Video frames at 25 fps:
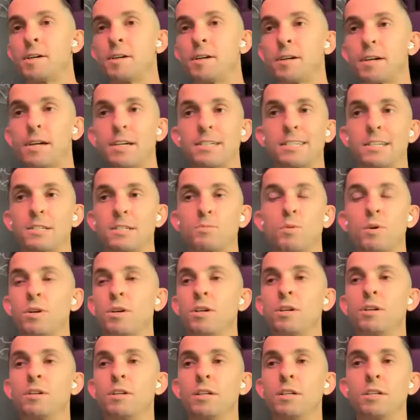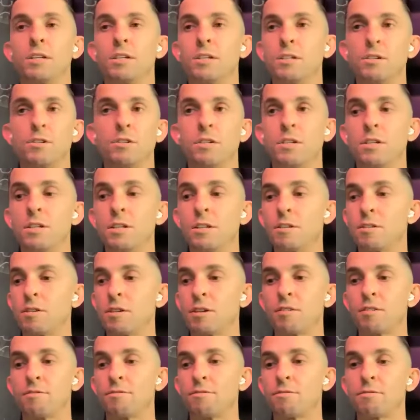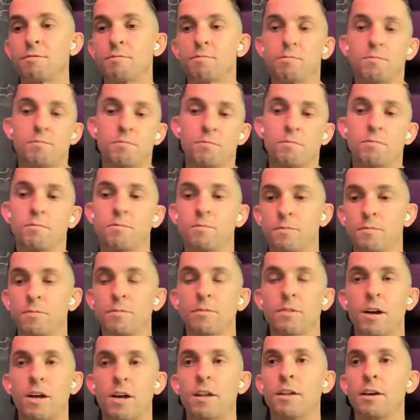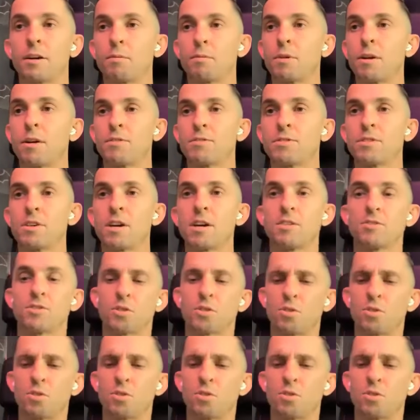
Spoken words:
because that's what you need to do. You need to think of kind of like what I was saying. So